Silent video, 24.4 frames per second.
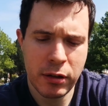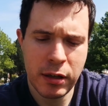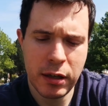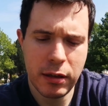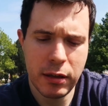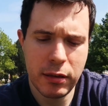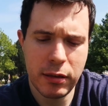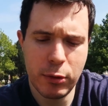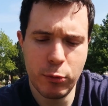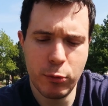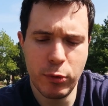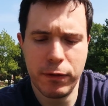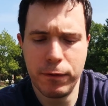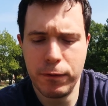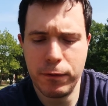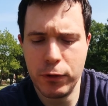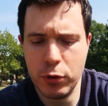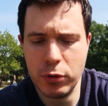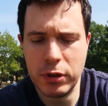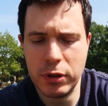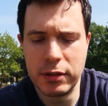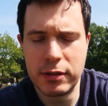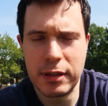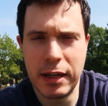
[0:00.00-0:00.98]
the key thing with
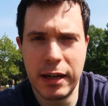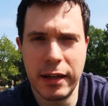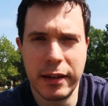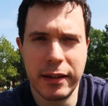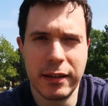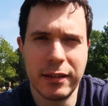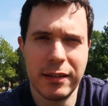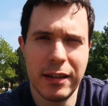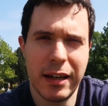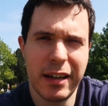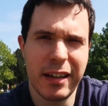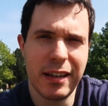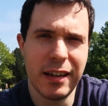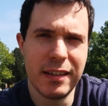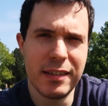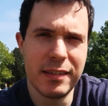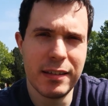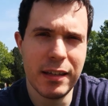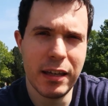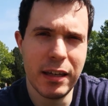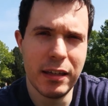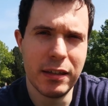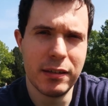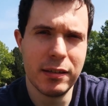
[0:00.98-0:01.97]
food is that, like I
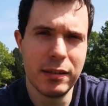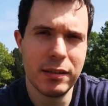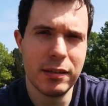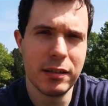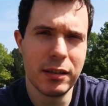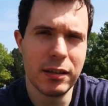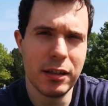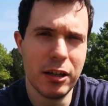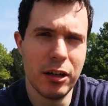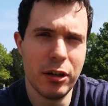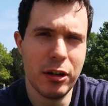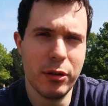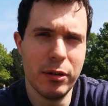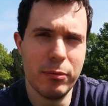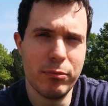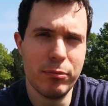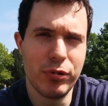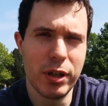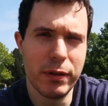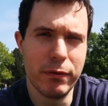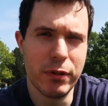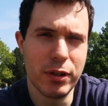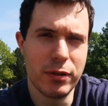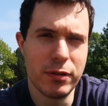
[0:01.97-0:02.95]
said, you know, in
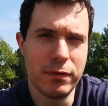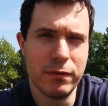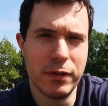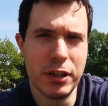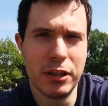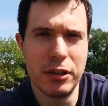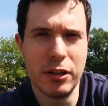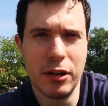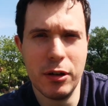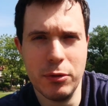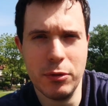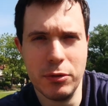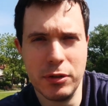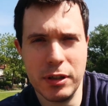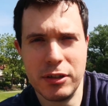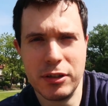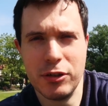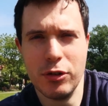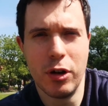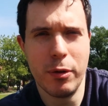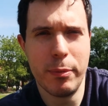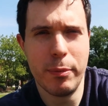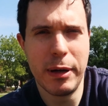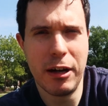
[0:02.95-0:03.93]
previous videos,
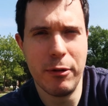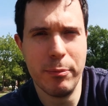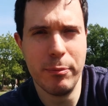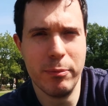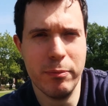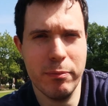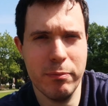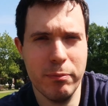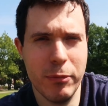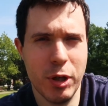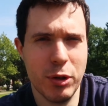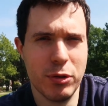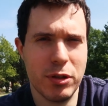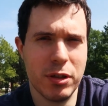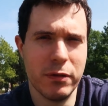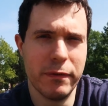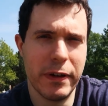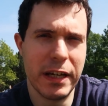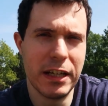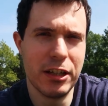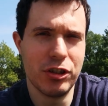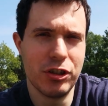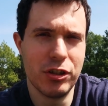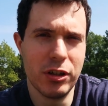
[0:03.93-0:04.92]
it's not about
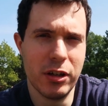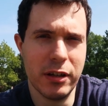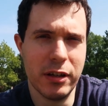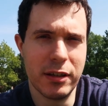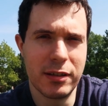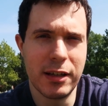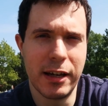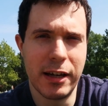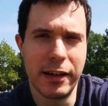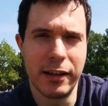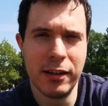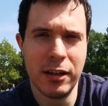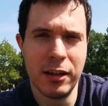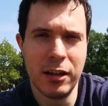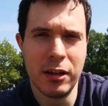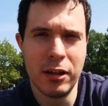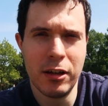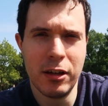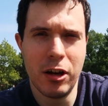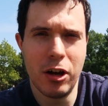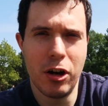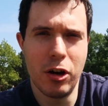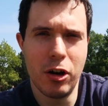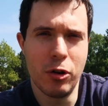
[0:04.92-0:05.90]
motivation. It's like,
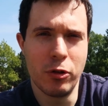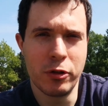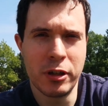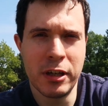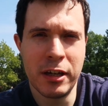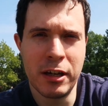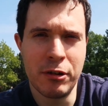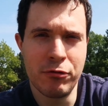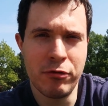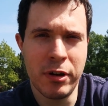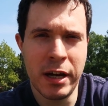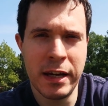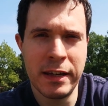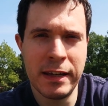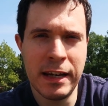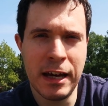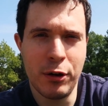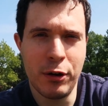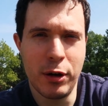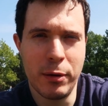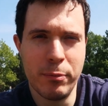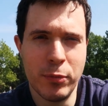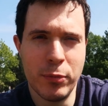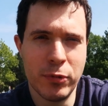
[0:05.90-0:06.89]
oh yeah, right
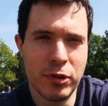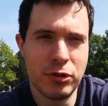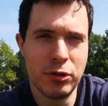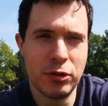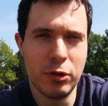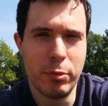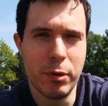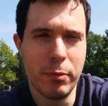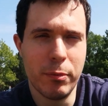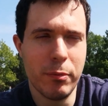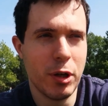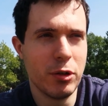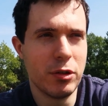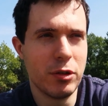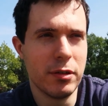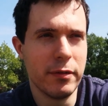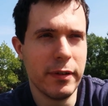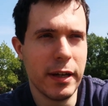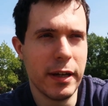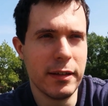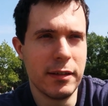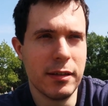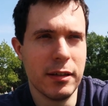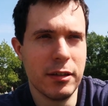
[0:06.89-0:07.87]
now I'm super
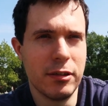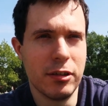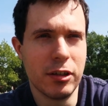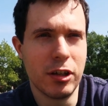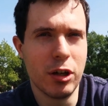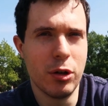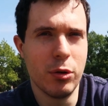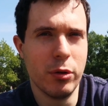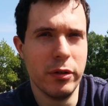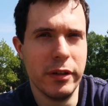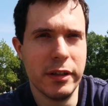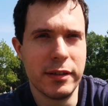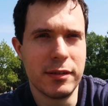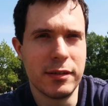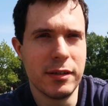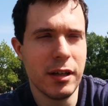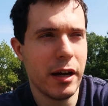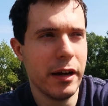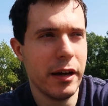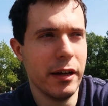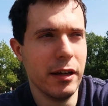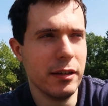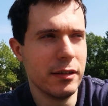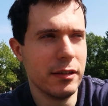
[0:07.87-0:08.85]
motivated to go on this
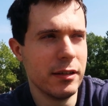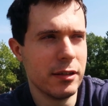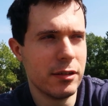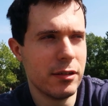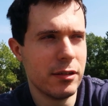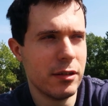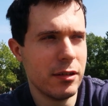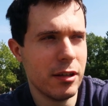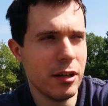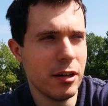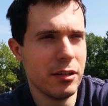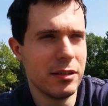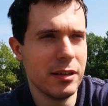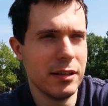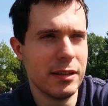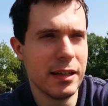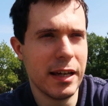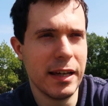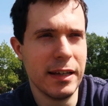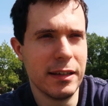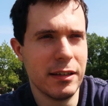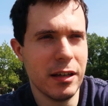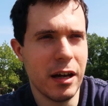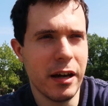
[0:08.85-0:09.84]
diet, this
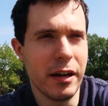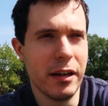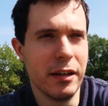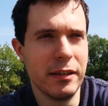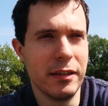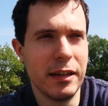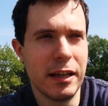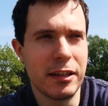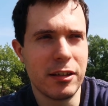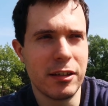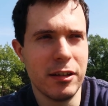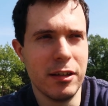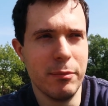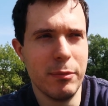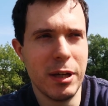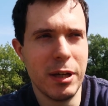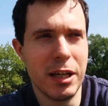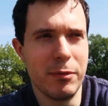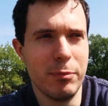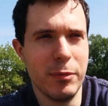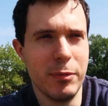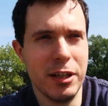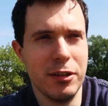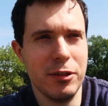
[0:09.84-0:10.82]
30-day diet that's going to
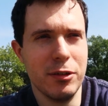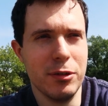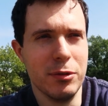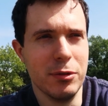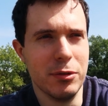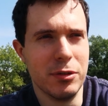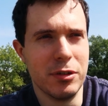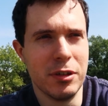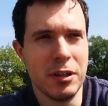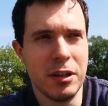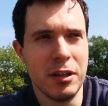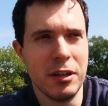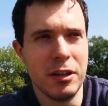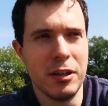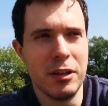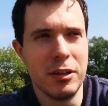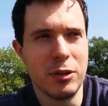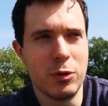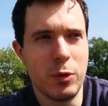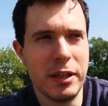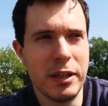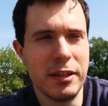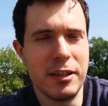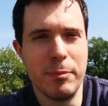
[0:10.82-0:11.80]
make me lose
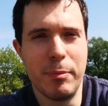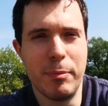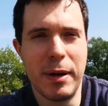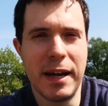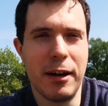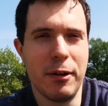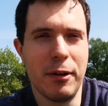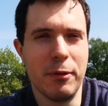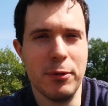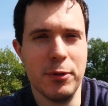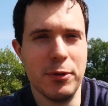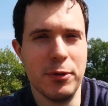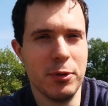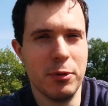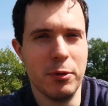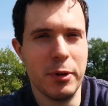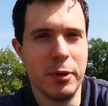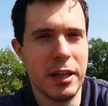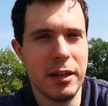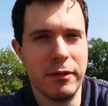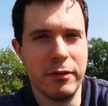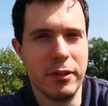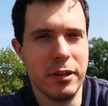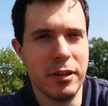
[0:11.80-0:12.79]
20 pounds or
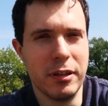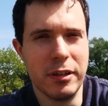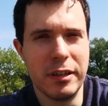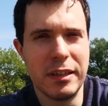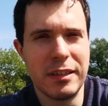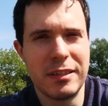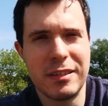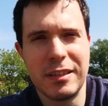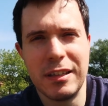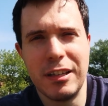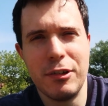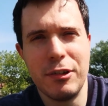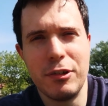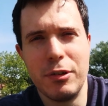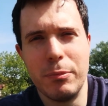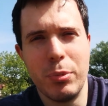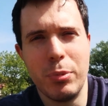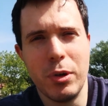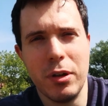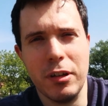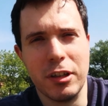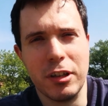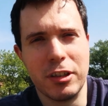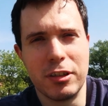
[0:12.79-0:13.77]
whatever. It's a load of
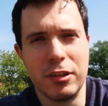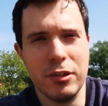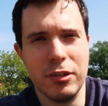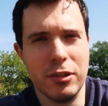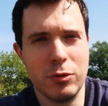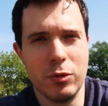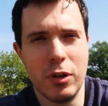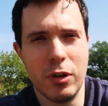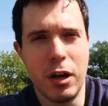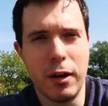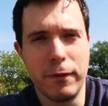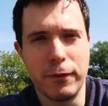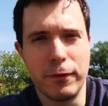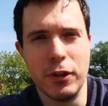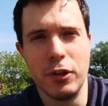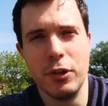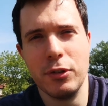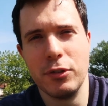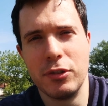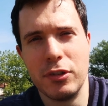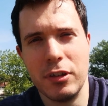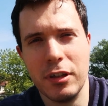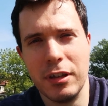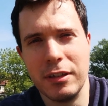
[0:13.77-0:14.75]
bollocks, because after
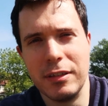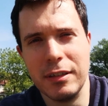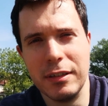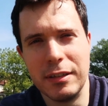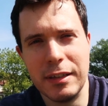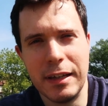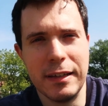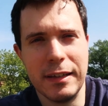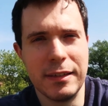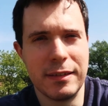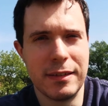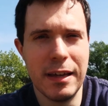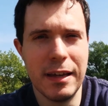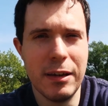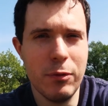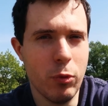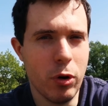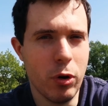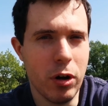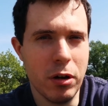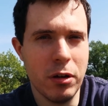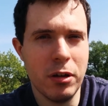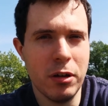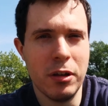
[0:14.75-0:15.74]
those 30 days, then
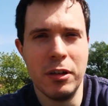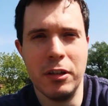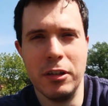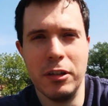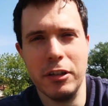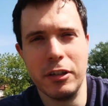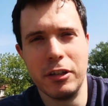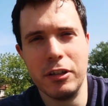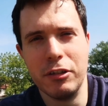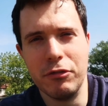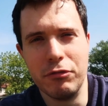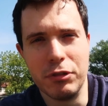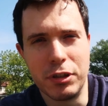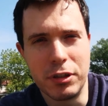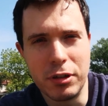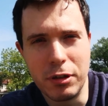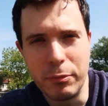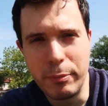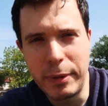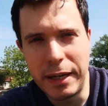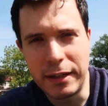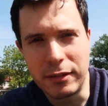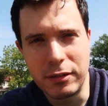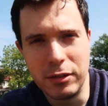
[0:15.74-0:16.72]
what? Are you going to
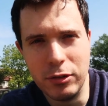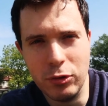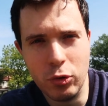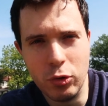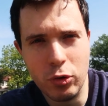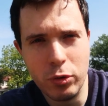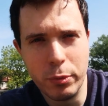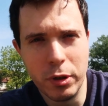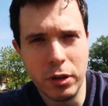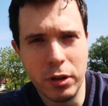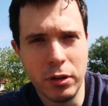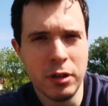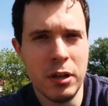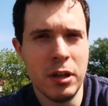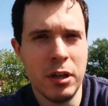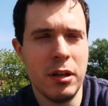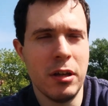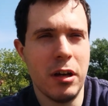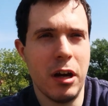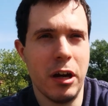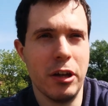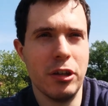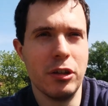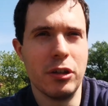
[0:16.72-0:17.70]
return back to normal?
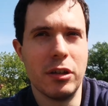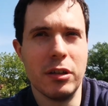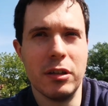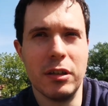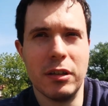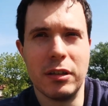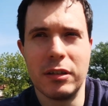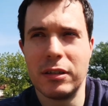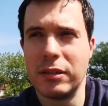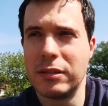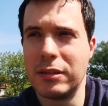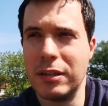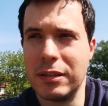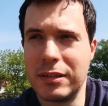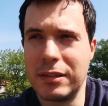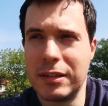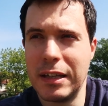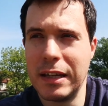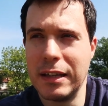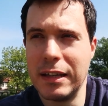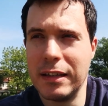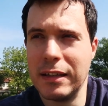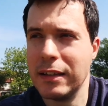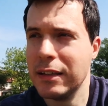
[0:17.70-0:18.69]
Are you going to
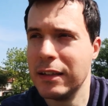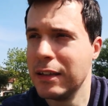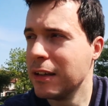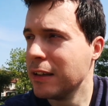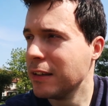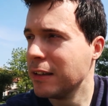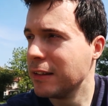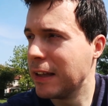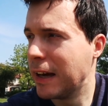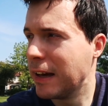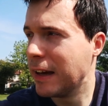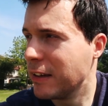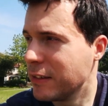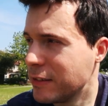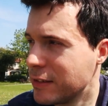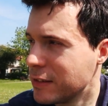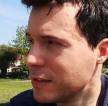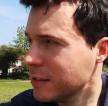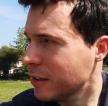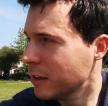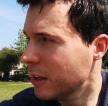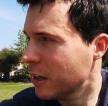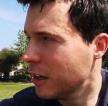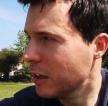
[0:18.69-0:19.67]
sustain that
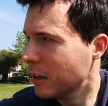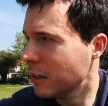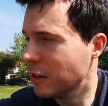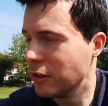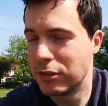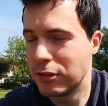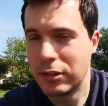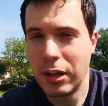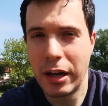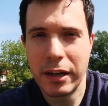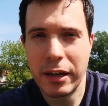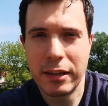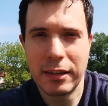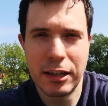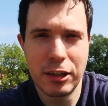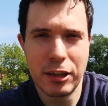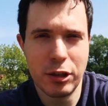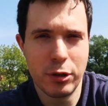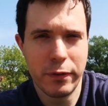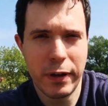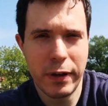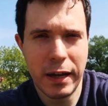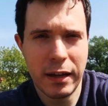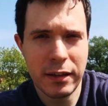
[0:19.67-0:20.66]
diet that
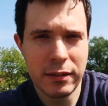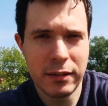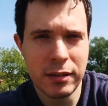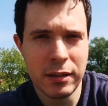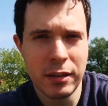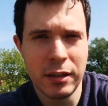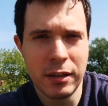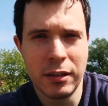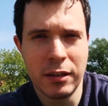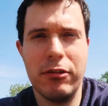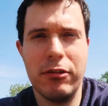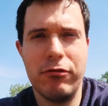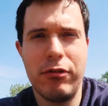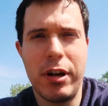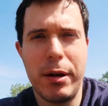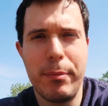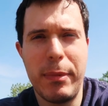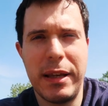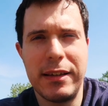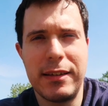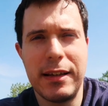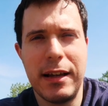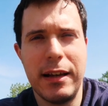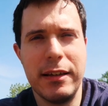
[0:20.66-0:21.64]
you've had? The
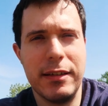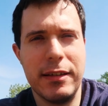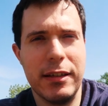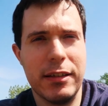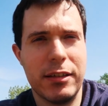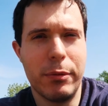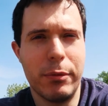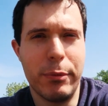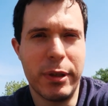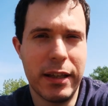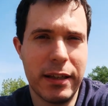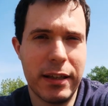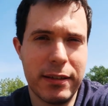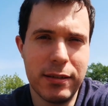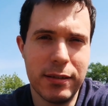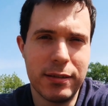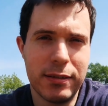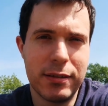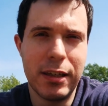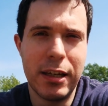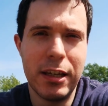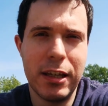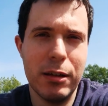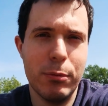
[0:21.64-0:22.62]
right mentality is something that's
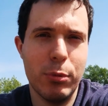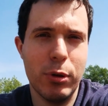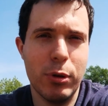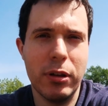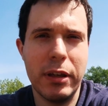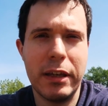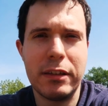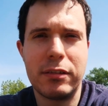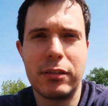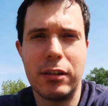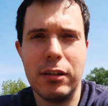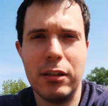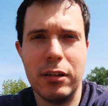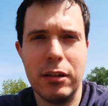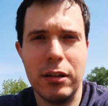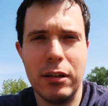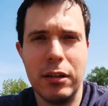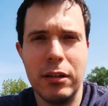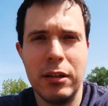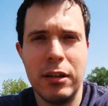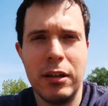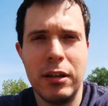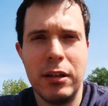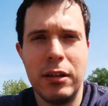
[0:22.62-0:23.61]
sustainable, that's going
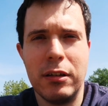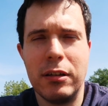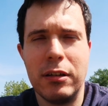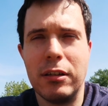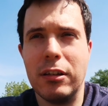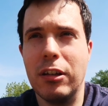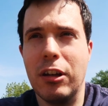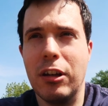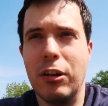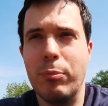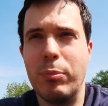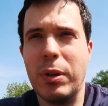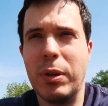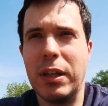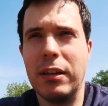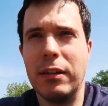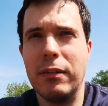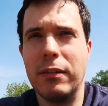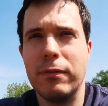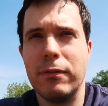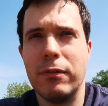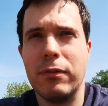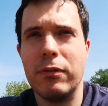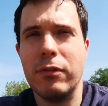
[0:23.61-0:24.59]
to, you know,
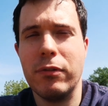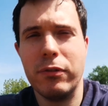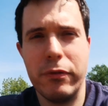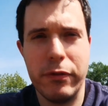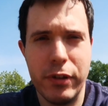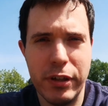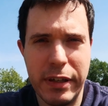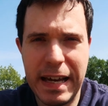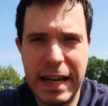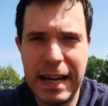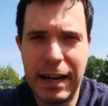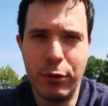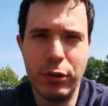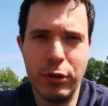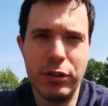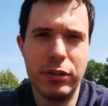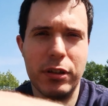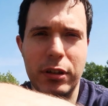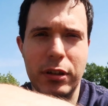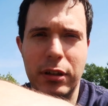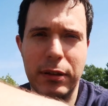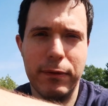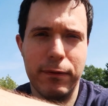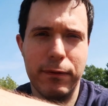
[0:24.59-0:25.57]
be from now
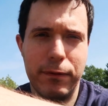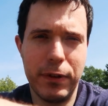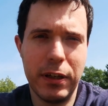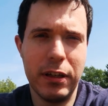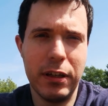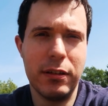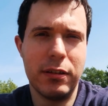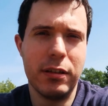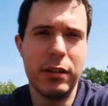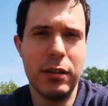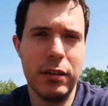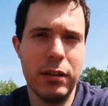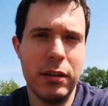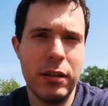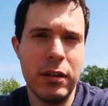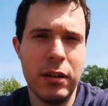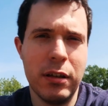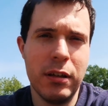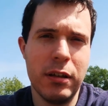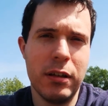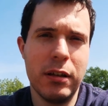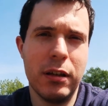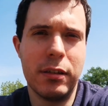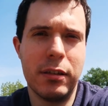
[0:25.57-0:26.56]
until infinity.
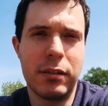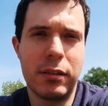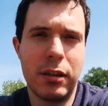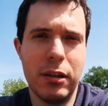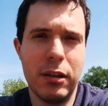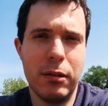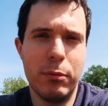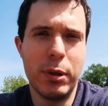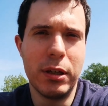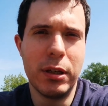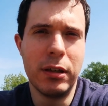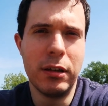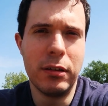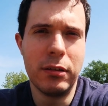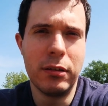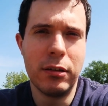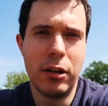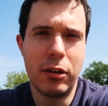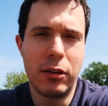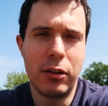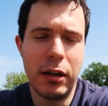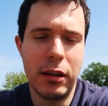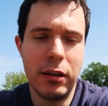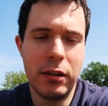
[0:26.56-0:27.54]
It's going to be,
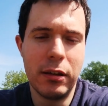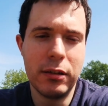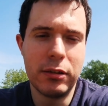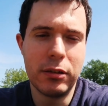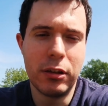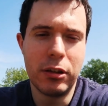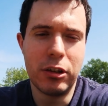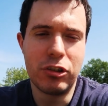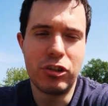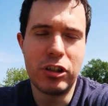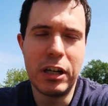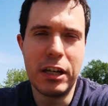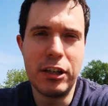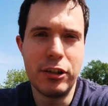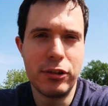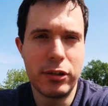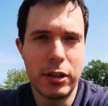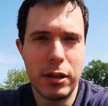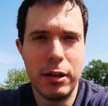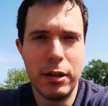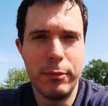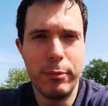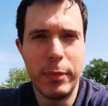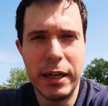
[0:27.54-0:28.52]
okay, these are the changes
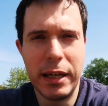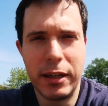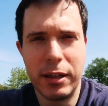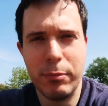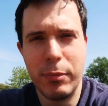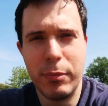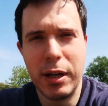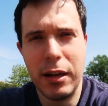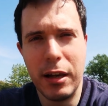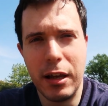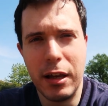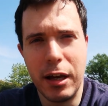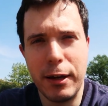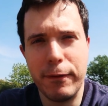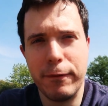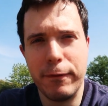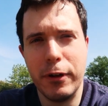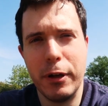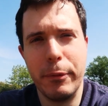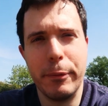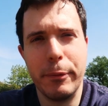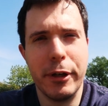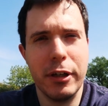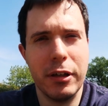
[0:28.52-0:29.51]
I'm going to make in my life,
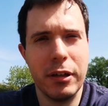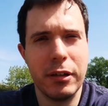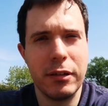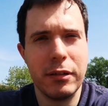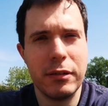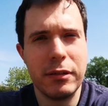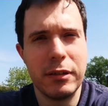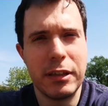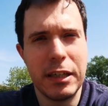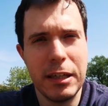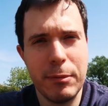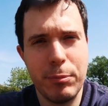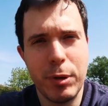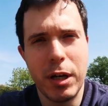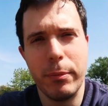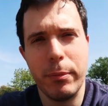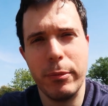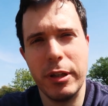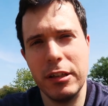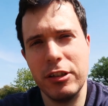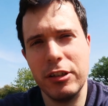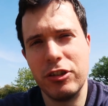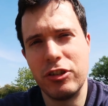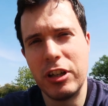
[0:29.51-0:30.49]
and I'm going to keep
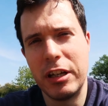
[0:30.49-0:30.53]
up these